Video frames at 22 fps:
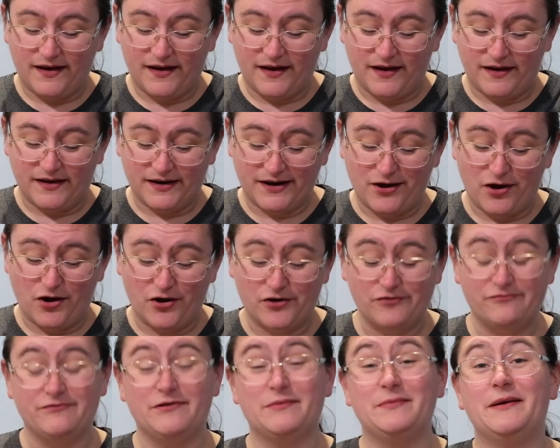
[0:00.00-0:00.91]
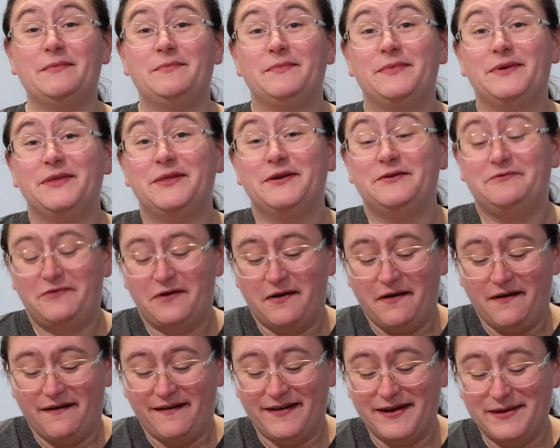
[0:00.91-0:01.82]
I can't remember the
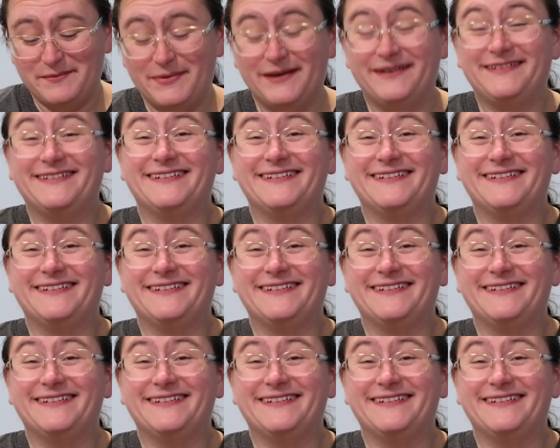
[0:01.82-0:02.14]
rhyme.